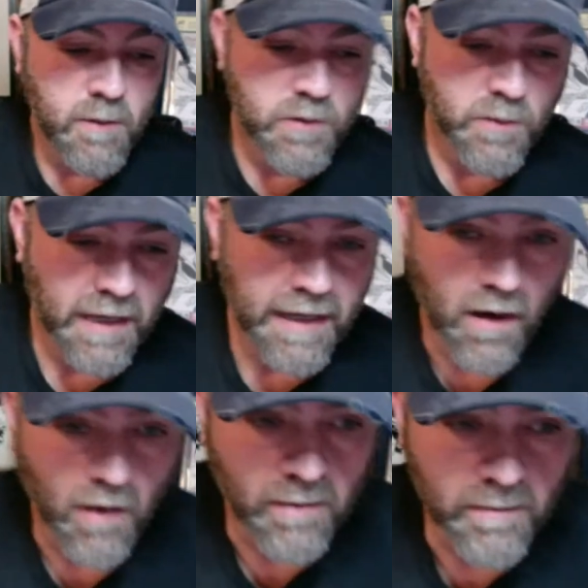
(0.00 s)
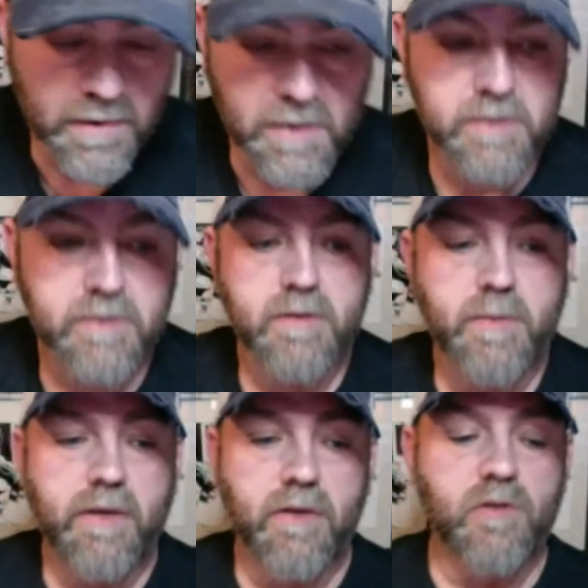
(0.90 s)
which is what I call them because to
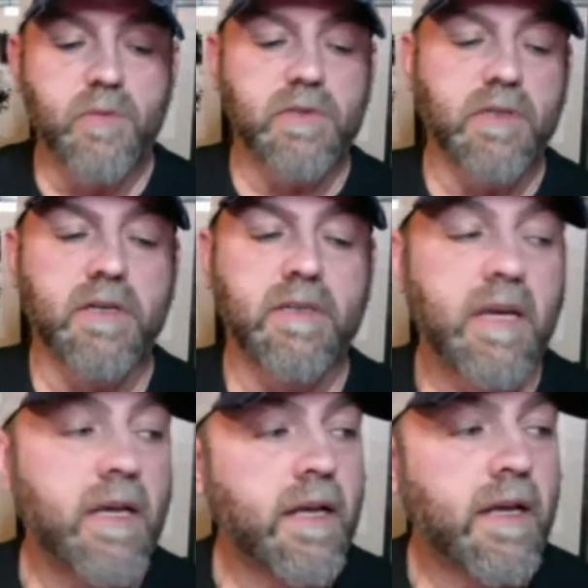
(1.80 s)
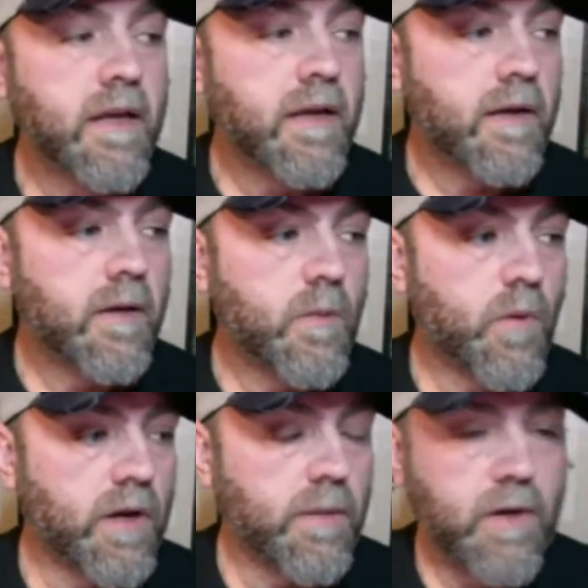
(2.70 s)
me they're superstars.
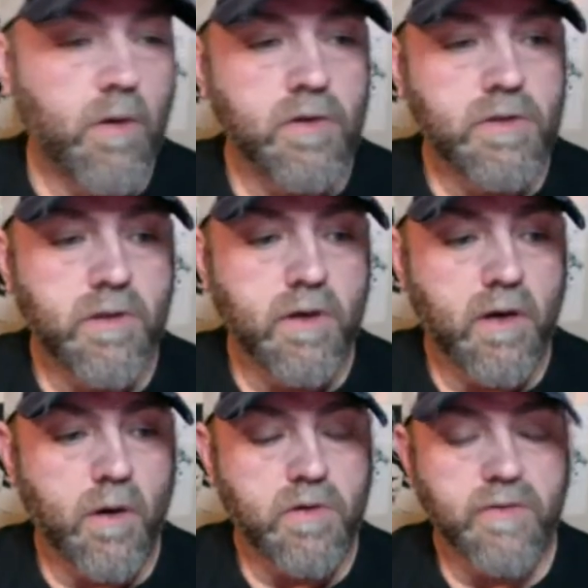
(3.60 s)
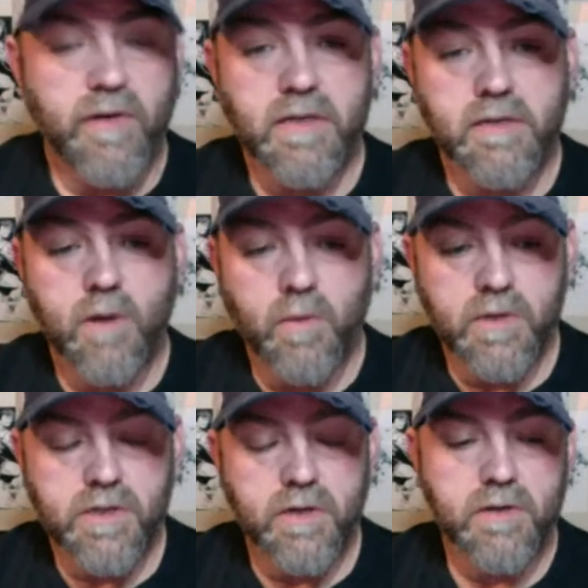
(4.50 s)
We're gonna be going to the Oaks of Righteous
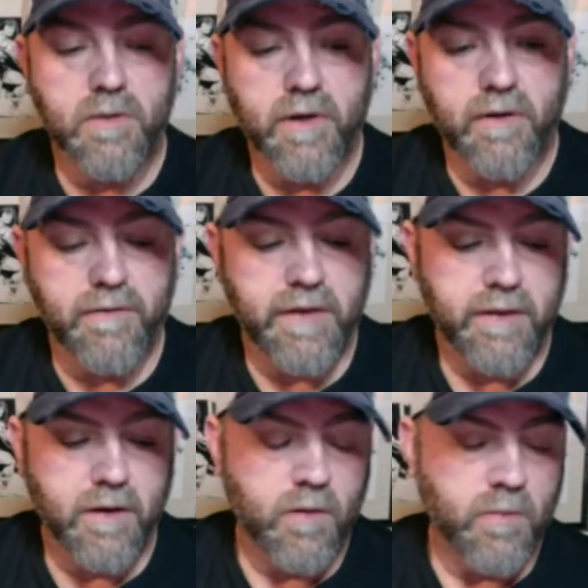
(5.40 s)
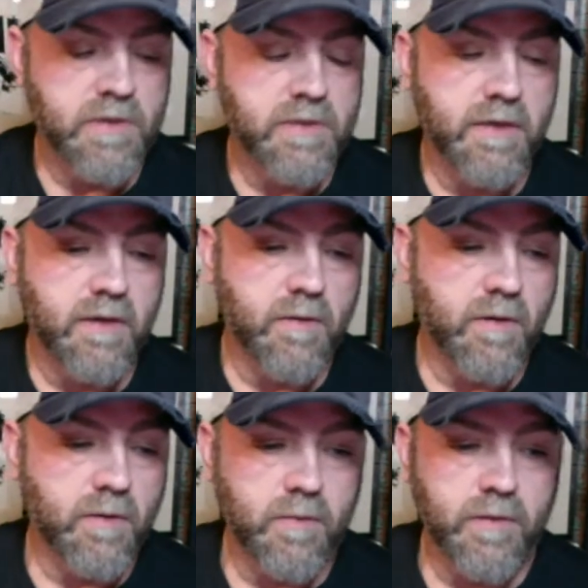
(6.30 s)
homeless shelter. We're gonna feed the homeless there.
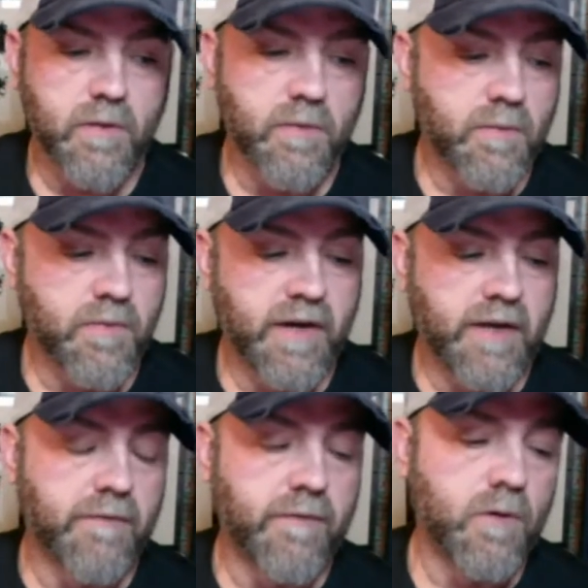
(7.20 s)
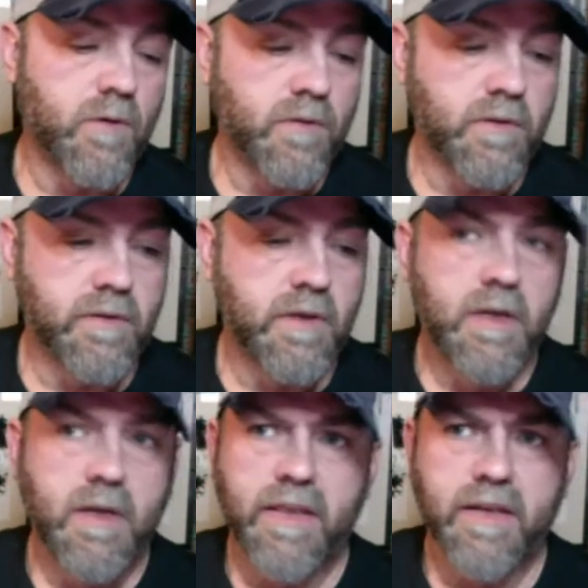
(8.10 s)
Where you know we're providing food and
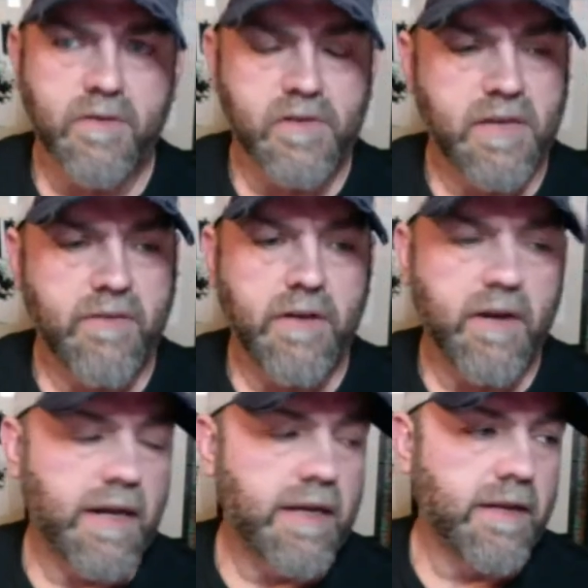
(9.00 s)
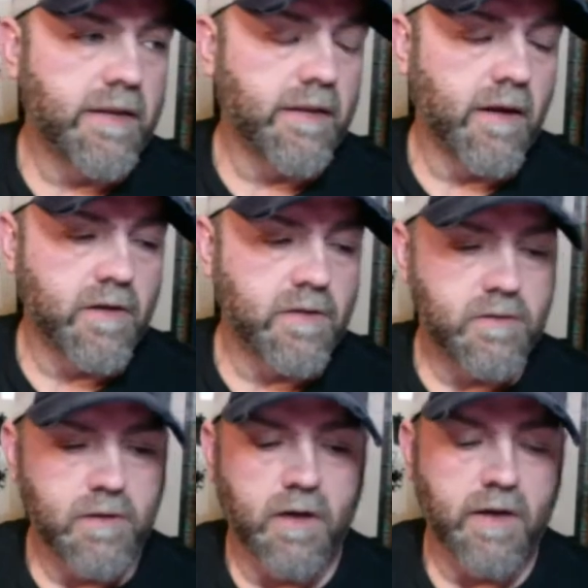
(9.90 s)
things for seventy or eighty, and then our
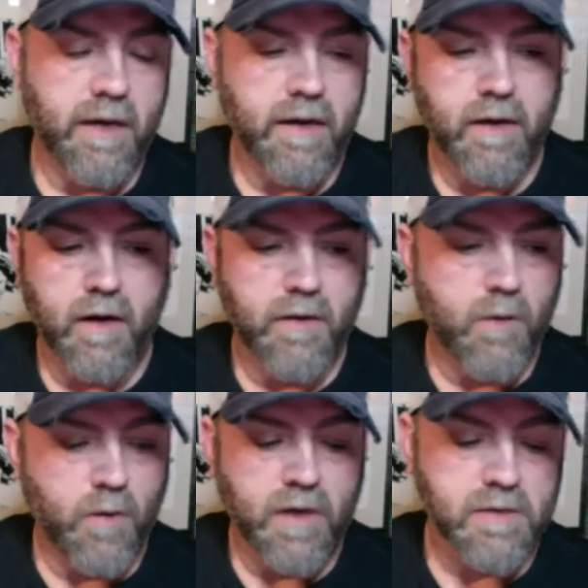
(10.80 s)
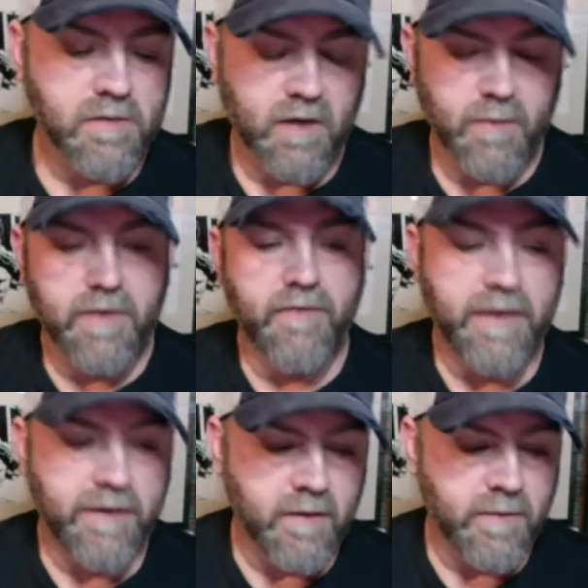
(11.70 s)
our our, our wrestlers wow. will be
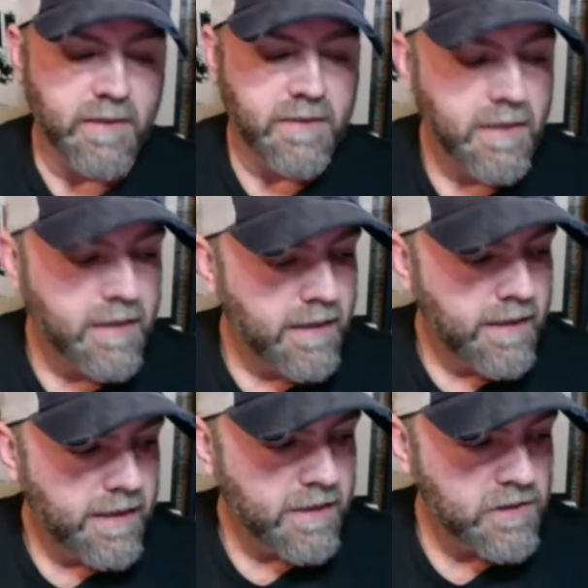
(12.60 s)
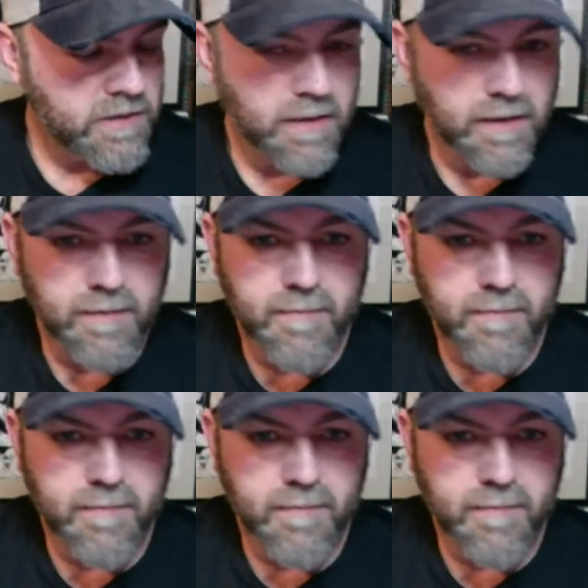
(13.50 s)
feeding them, and it's just a